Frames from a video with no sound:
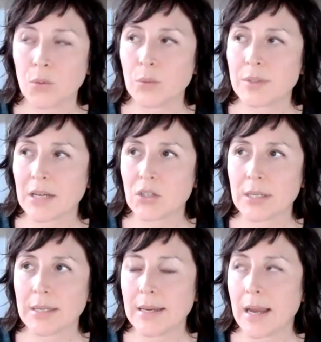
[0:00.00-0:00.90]
so it was
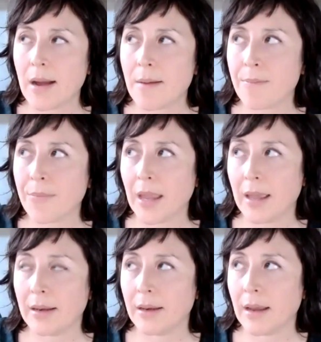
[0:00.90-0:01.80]
actually um
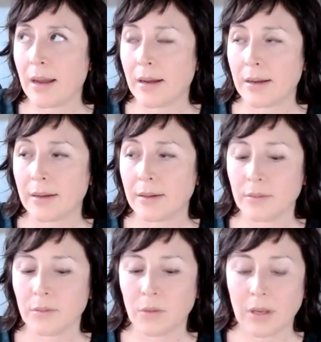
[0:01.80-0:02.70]
and uh
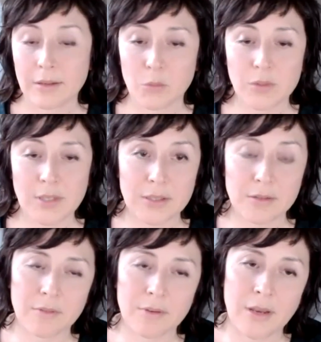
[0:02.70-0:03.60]
it was a
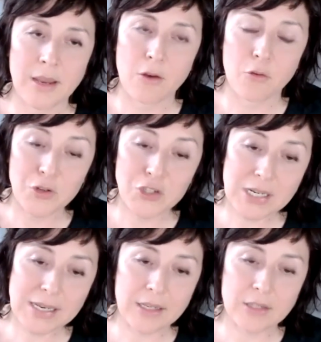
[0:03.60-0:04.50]

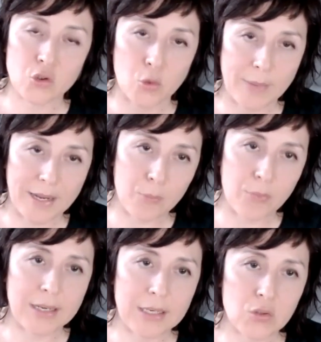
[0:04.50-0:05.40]
originally a traumatic
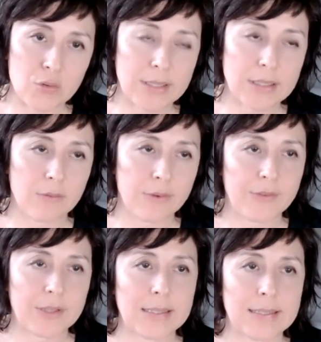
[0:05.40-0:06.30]
brain injury self
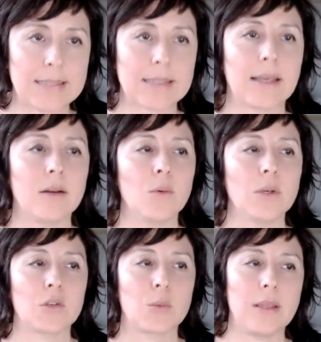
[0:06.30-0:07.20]
efficacy scale,
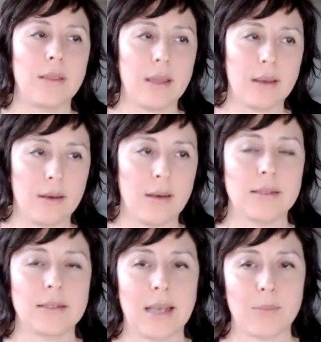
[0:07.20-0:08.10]
which we then
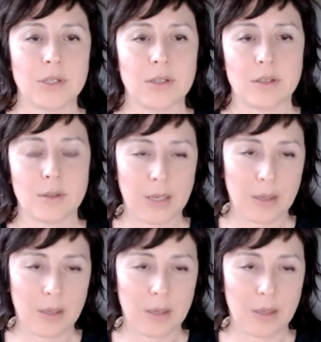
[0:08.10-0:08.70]
adapted to